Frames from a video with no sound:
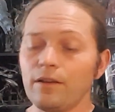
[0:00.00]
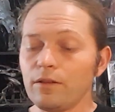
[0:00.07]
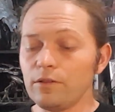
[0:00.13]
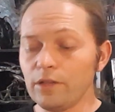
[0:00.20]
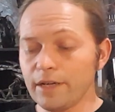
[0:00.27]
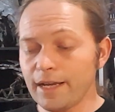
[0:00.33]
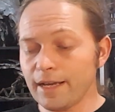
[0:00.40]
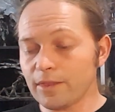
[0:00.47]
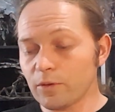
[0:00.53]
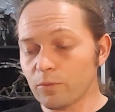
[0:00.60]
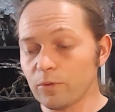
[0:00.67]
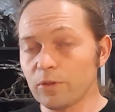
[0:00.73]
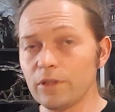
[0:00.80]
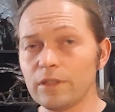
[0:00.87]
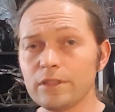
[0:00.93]
Looking at the
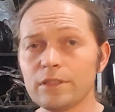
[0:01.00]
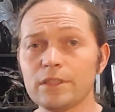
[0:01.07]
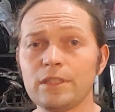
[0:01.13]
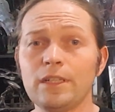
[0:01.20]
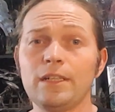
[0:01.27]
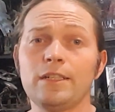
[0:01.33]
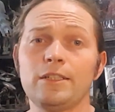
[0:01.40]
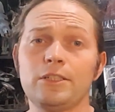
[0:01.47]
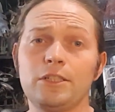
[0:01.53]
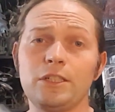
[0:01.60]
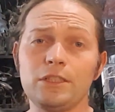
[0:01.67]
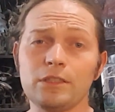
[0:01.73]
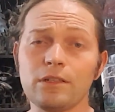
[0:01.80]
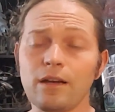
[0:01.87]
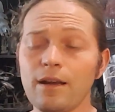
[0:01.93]
rules,
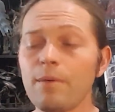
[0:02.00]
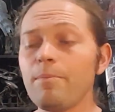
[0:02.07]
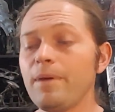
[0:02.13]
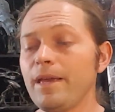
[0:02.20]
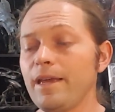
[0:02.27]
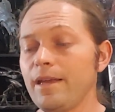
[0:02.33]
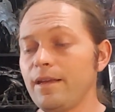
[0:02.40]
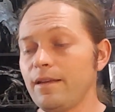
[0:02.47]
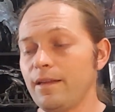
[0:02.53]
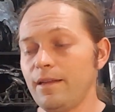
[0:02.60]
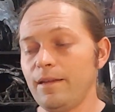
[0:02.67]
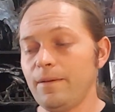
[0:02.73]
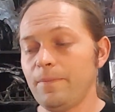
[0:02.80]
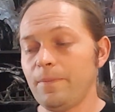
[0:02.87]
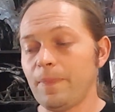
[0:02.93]
she's going to be
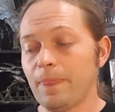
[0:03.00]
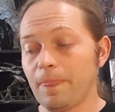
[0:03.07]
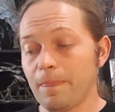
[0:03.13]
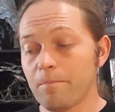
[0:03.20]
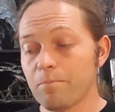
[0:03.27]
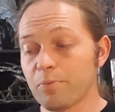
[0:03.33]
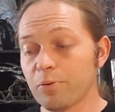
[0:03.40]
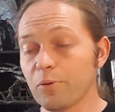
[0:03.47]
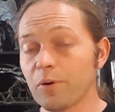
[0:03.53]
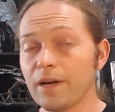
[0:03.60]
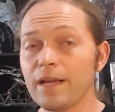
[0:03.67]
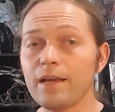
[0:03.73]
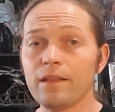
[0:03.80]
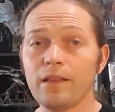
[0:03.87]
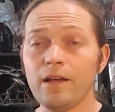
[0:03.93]

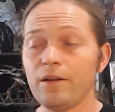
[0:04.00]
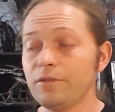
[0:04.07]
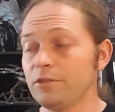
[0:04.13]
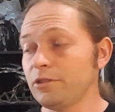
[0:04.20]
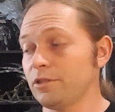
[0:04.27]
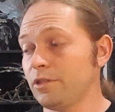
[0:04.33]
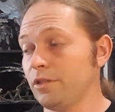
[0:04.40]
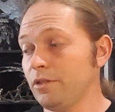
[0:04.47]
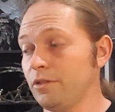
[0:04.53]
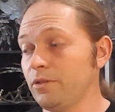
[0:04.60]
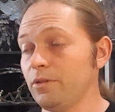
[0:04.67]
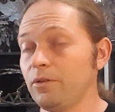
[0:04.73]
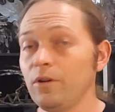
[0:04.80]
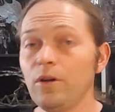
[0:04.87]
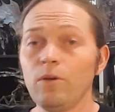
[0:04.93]
pretty close
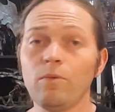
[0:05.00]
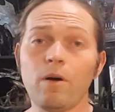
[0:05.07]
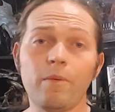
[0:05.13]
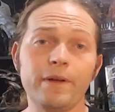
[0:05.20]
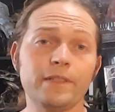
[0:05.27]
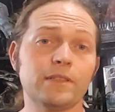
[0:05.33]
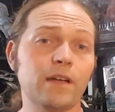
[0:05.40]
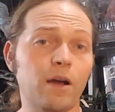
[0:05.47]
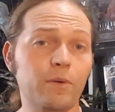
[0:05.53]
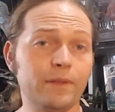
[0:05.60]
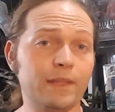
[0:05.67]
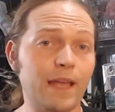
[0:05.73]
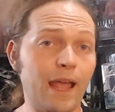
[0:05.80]
to what we saw with